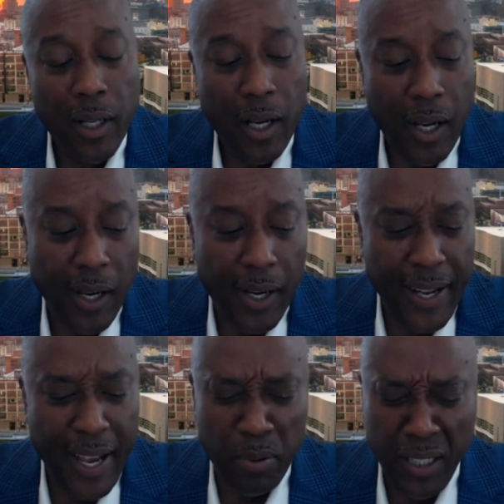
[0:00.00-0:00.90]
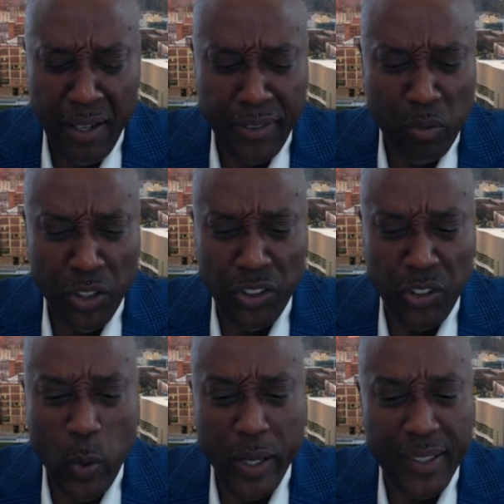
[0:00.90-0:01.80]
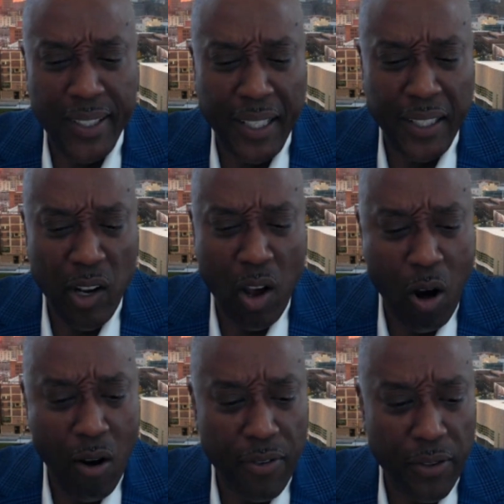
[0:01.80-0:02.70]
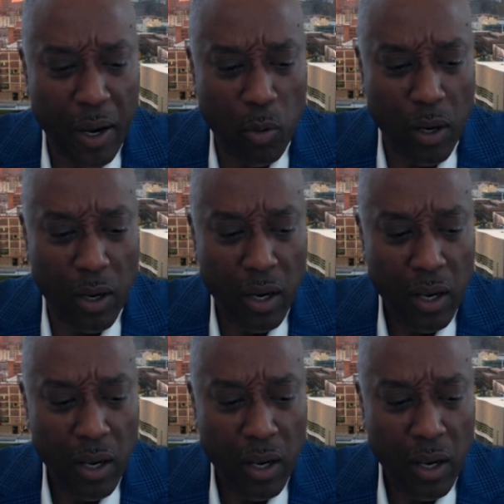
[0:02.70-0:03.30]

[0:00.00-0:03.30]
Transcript: I believe it was UNC and Harvard that were